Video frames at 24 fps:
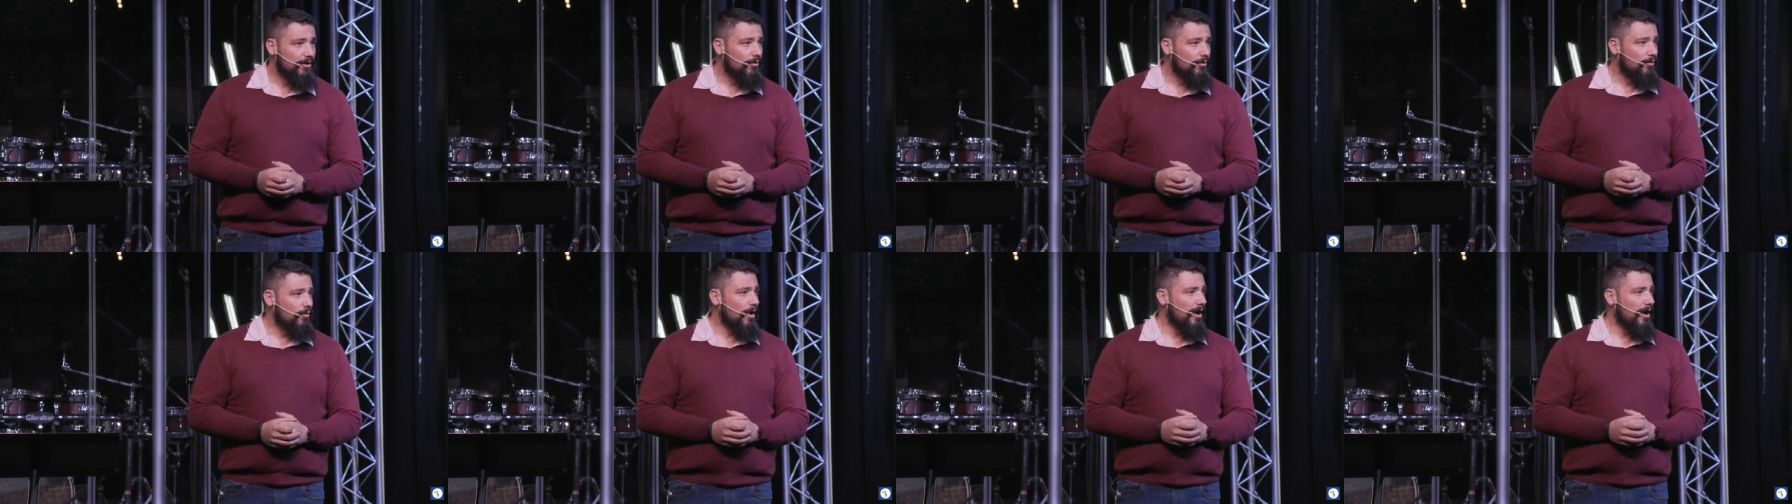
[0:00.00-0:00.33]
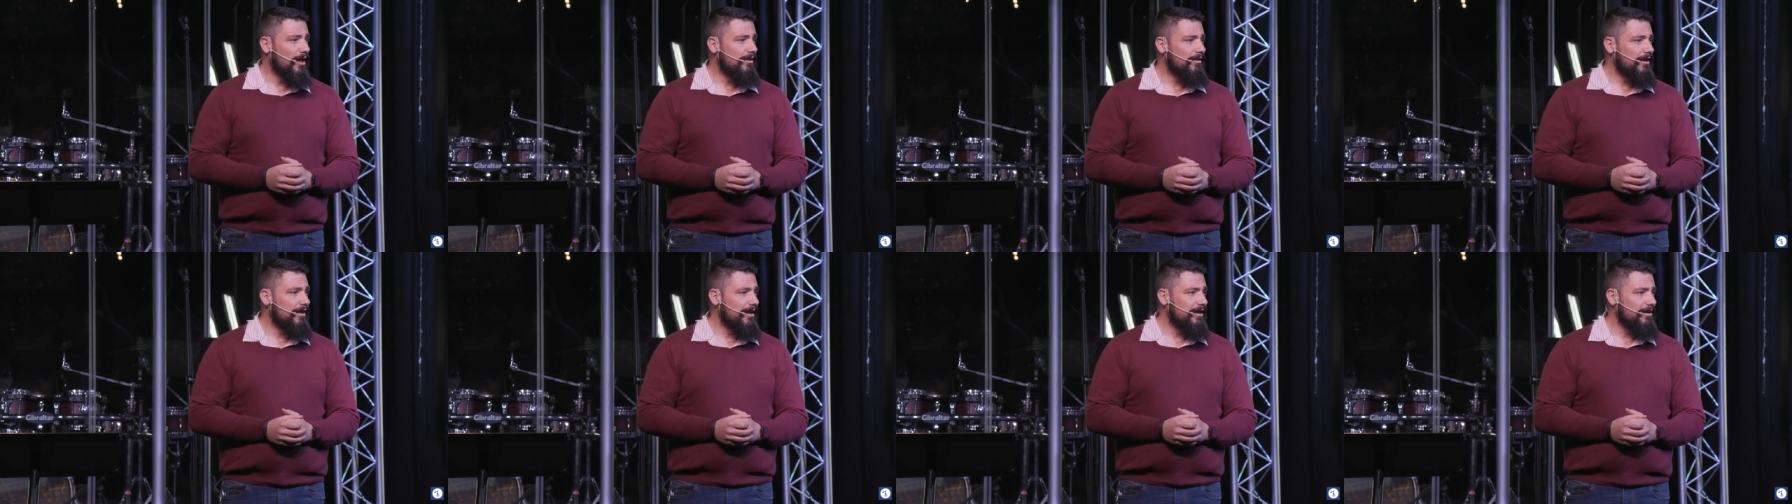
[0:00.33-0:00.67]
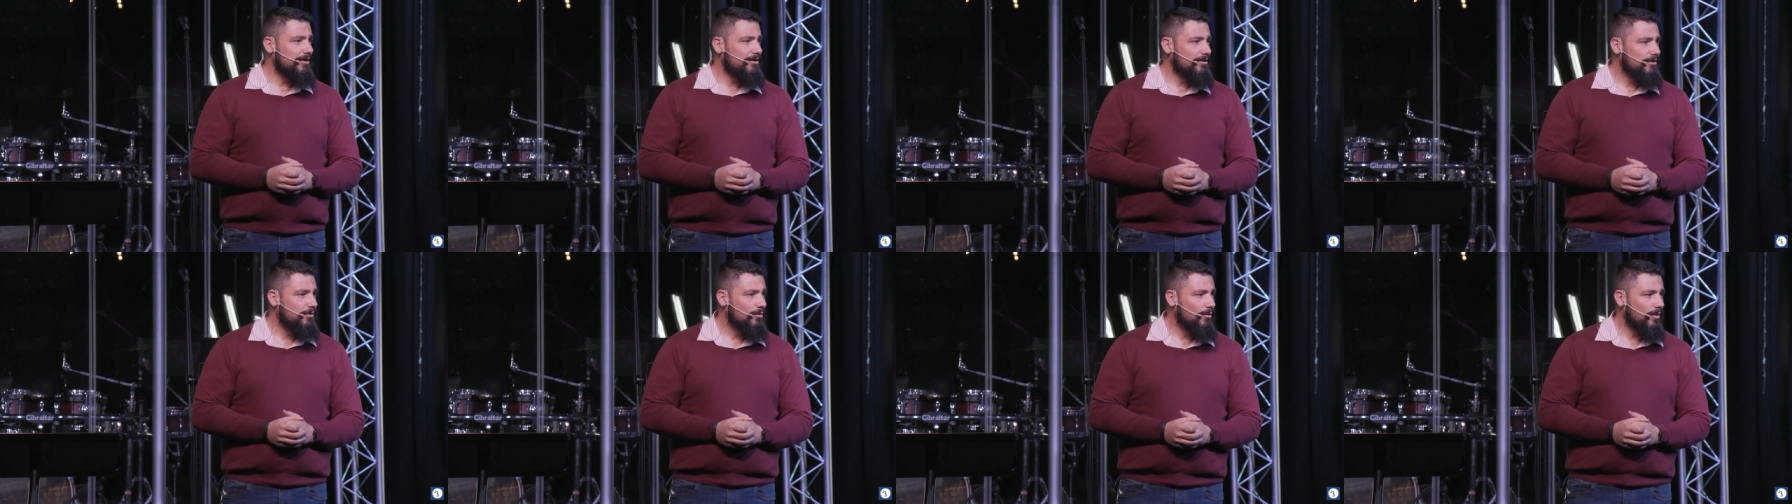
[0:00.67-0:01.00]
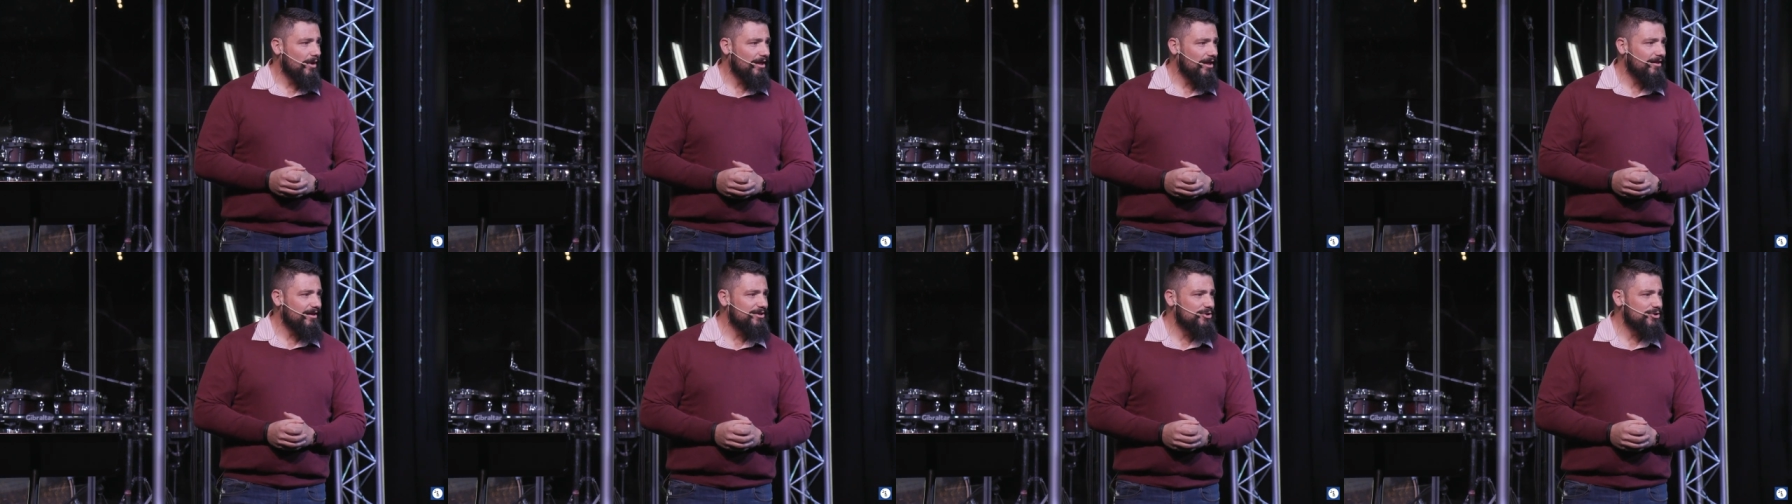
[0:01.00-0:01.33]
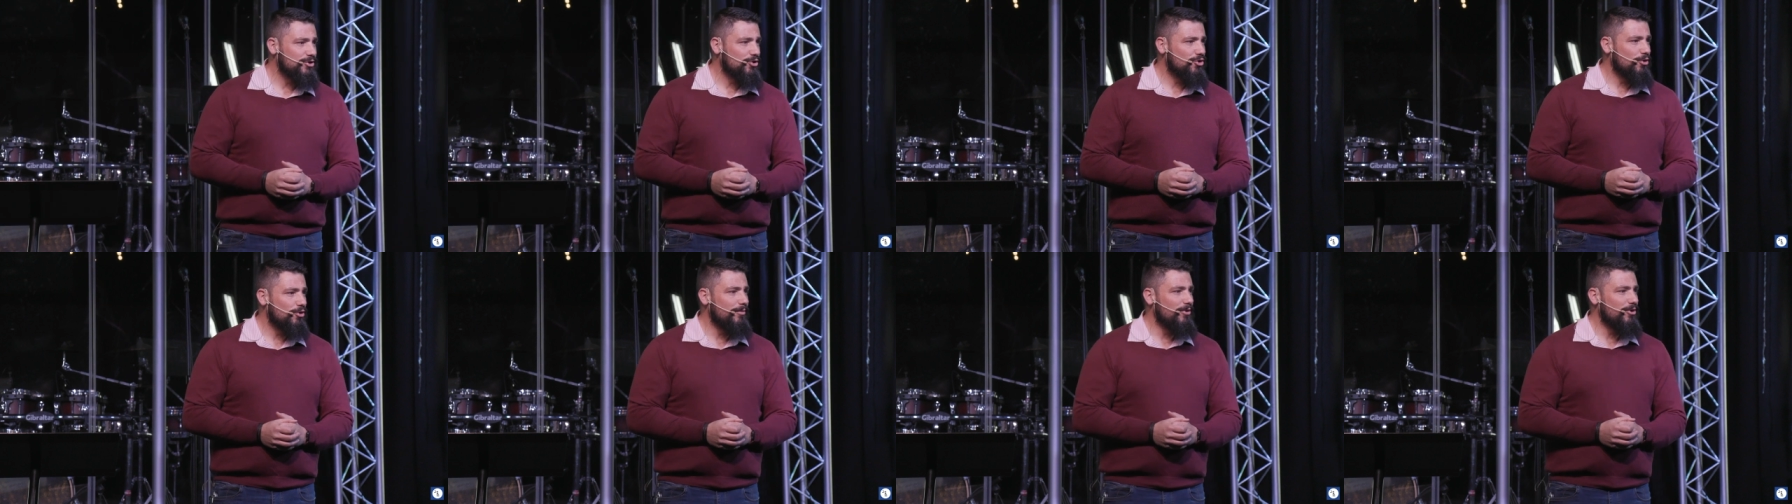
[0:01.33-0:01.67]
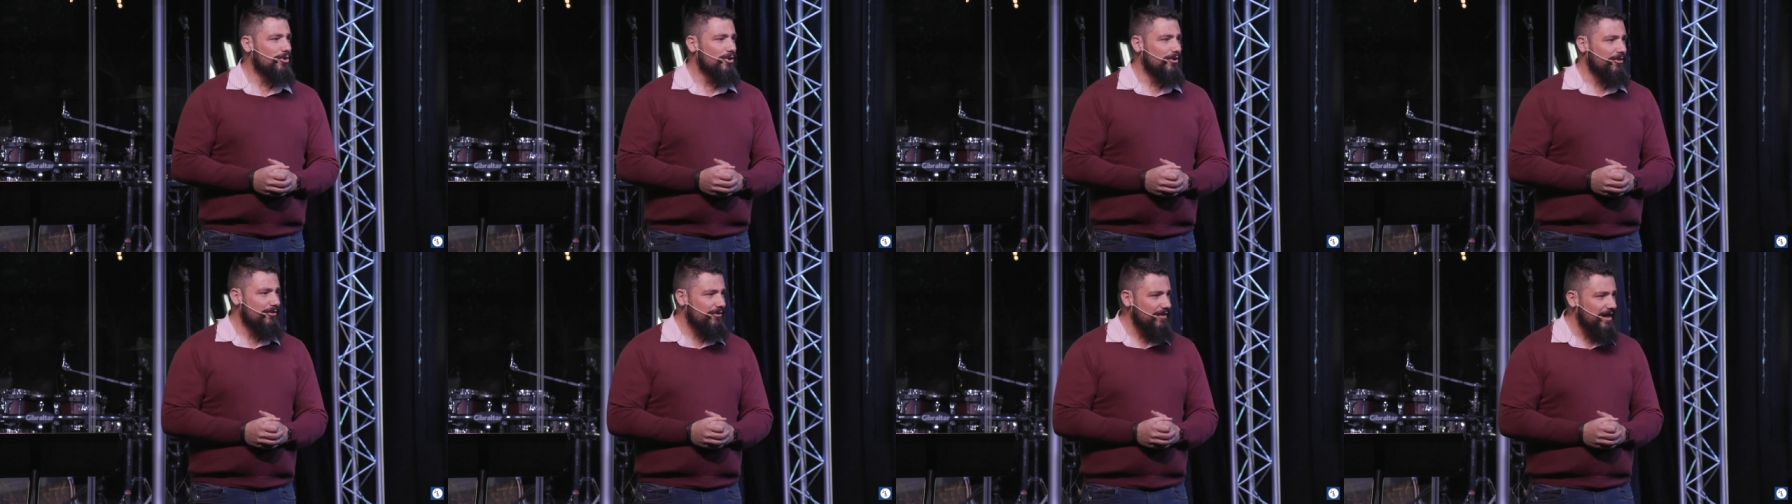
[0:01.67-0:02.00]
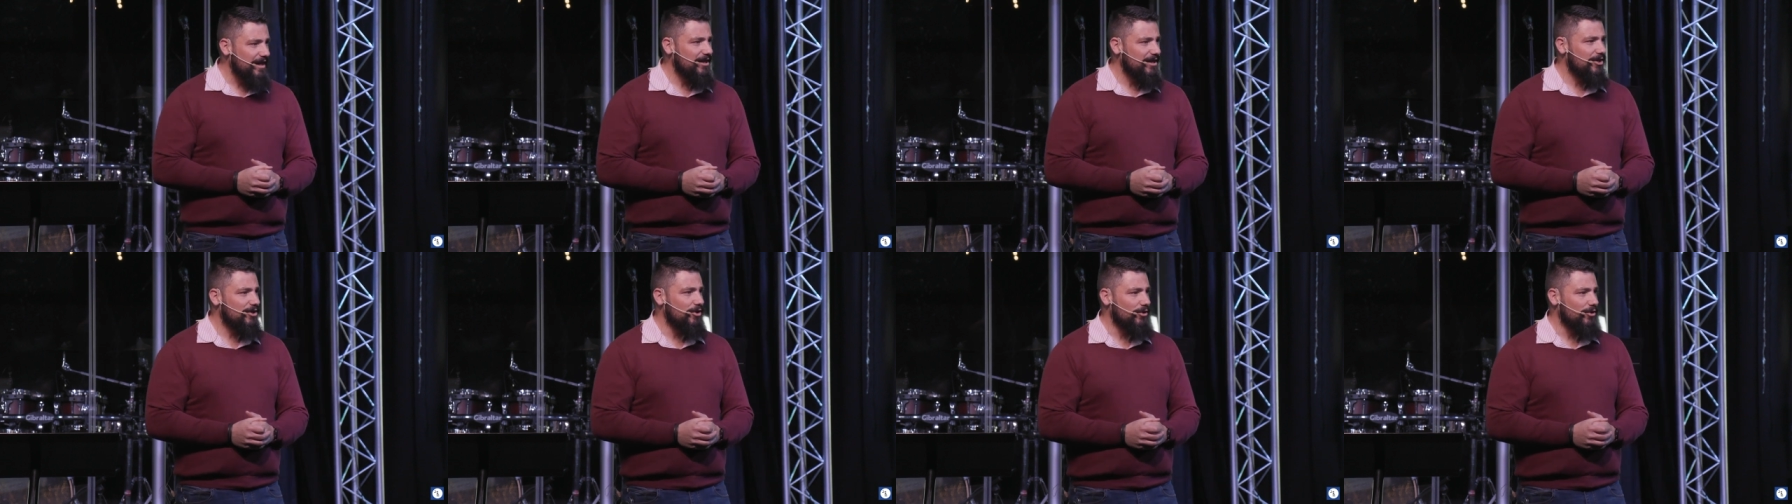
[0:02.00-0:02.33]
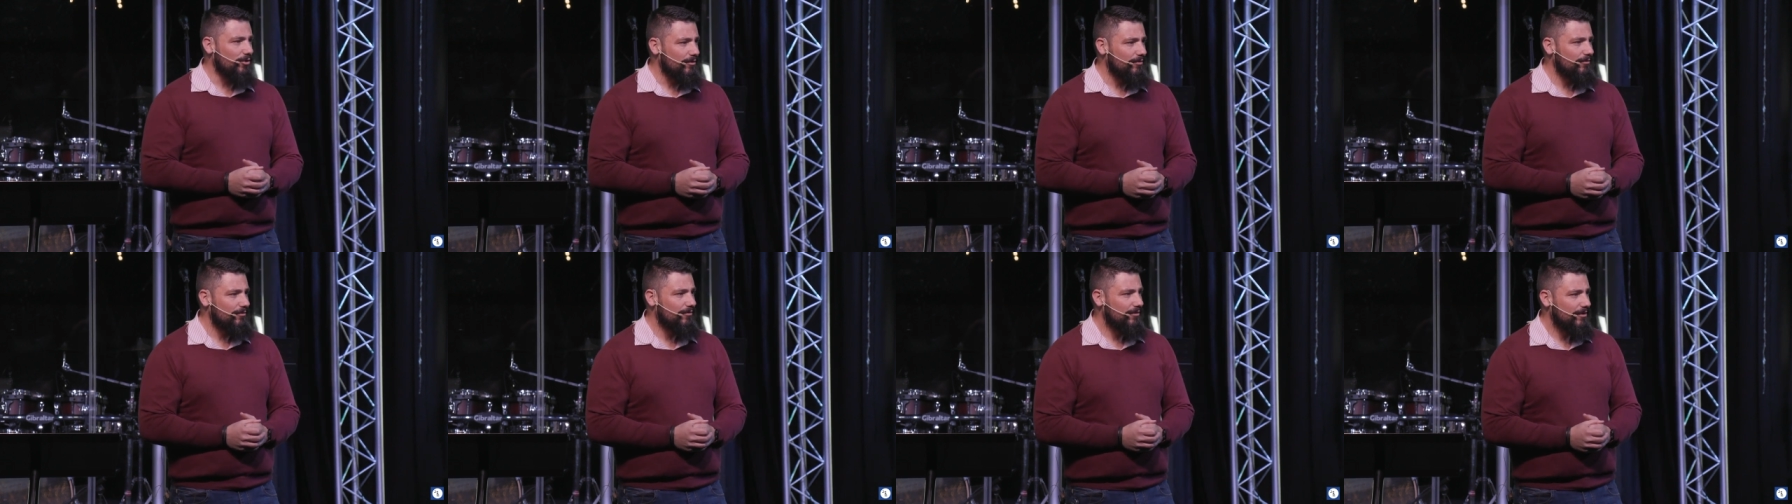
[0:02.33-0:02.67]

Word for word: while they while they do communion. Thank you.